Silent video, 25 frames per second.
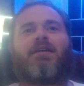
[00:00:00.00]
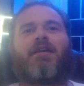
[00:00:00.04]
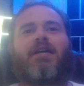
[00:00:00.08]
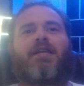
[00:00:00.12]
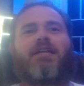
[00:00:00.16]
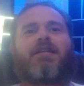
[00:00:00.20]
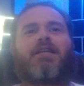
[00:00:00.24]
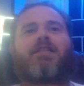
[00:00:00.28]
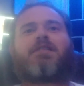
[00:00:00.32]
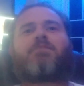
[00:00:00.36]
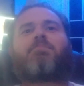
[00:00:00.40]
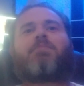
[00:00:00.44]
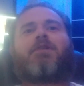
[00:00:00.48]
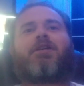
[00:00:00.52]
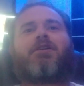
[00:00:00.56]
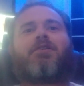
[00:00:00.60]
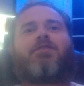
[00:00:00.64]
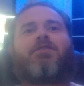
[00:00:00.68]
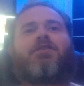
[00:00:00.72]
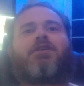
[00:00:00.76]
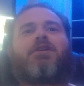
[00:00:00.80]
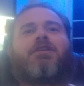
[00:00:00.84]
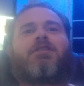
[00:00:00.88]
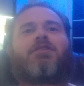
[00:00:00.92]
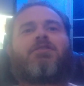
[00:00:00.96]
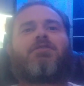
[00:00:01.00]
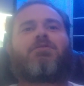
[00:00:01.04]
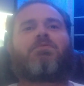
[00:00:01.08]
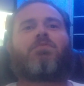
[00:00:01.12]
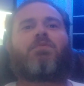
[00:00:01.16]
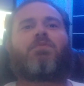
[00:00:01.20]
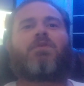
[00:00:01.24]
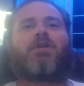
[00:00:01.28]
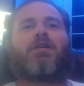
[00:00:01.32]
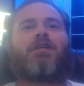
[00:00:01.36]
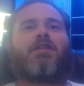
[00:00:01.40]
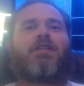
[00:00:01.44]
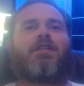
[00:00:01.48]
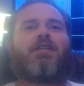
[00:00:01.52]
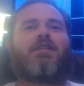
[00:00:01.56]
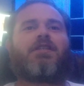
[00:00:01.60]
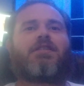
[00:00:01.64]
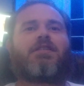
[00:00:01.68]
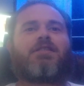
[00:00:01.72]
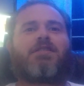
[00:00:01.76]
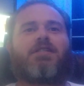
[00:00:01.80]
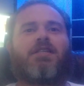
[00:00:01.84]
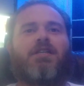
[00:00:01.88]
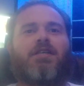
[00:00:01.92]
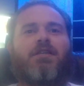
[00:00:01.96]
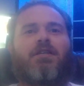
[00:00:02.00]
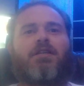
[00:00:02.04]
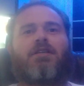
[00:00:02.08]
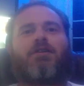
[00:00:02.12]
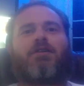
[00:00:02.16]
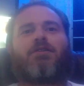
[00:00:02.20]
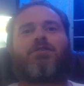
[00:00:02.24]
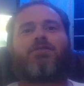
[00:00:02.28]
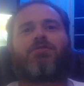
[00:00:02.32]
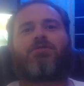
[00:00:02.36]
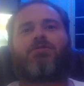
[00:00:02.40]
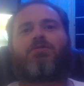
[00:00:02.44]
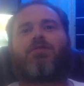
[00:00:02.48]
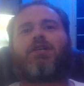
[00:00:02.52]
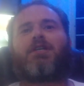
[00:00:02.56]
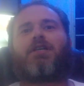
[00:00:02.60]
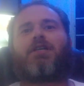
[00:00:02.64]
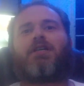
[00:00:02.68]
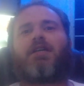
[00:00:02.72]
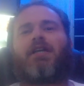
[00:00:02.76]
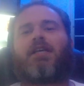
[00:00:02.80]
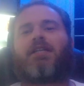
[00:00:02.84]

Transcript: and experience within the seed industry.